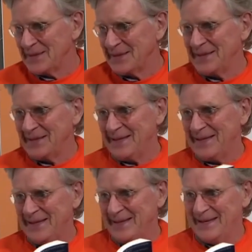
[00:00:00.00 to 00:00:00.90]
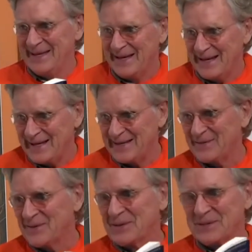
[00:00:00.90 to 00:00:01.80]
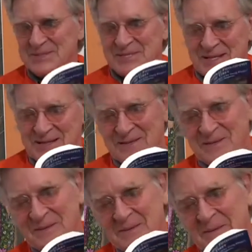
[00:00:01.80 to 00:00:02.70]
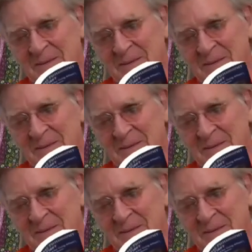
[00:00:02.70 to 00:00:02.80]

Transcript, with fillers: I never wanted to say it either.